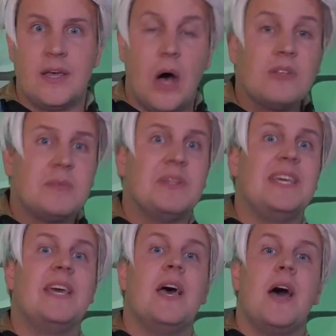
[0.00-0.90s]

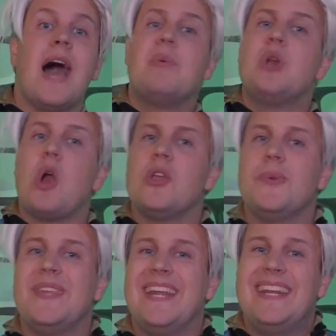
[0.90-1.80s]
Ultimately, I would argue
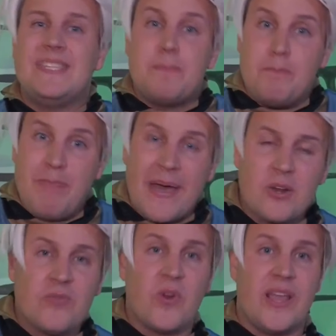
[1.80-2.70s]
that it is better for